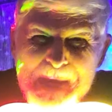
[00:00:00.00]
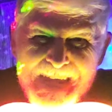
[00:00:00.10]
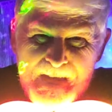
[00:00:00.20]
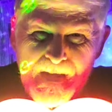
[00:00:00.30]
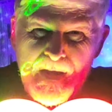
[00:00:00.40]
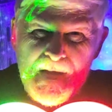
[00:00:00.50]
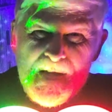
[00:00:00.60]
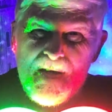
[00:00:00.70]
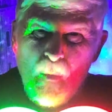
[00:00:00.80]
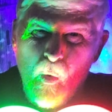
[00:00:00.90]
me
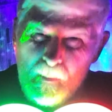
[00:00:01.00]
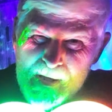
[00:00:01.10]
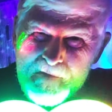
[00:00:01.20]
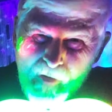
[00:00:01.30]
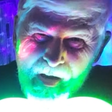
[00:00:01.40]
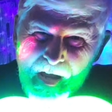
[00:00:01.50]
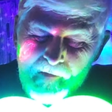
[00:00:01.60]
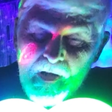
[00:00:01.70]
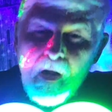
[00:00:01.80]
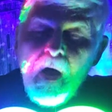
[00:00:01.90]
it will be
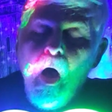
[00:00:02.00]
forgiven.